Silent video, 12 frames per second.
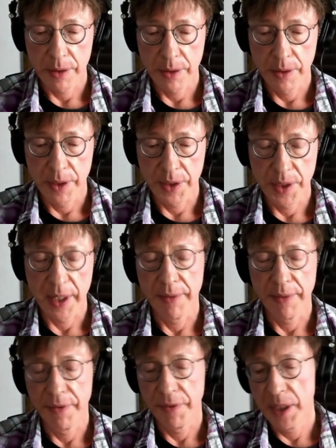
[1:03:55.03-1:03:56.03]
there's that
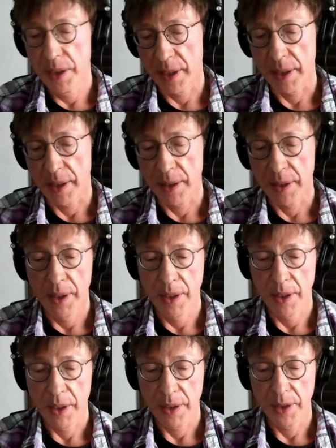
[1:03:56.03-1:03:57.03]
feeling
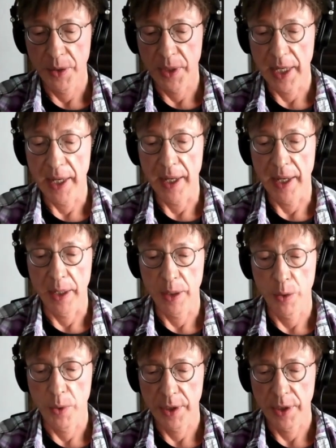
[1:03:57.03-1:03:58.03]
you get
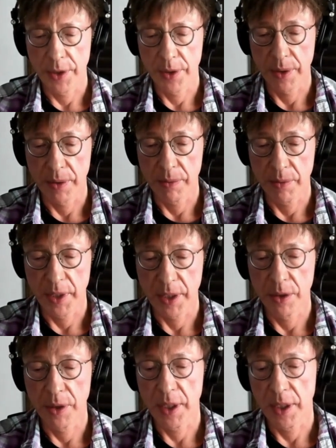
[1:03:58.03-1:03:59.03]
when you're
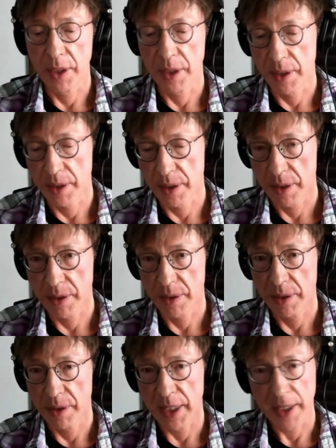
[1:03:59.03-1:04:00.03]
like looking
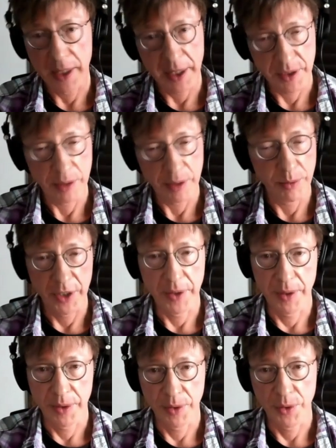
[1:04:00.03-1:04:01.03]
at, at
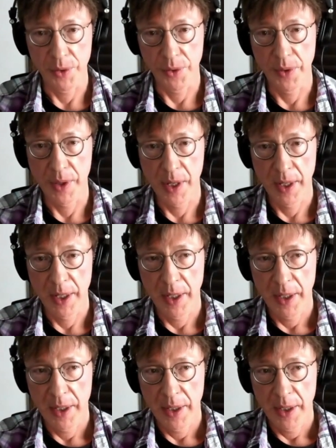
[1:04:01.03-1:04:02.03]
someone who
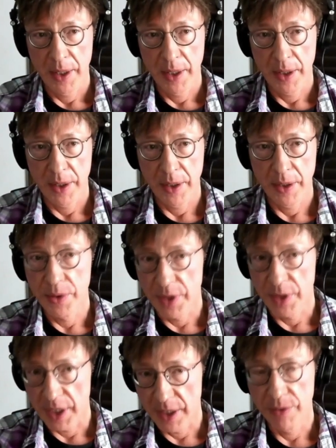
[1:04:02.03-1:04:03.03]
you
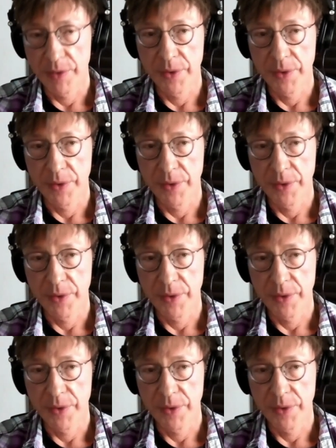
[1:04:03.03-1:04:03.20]
love,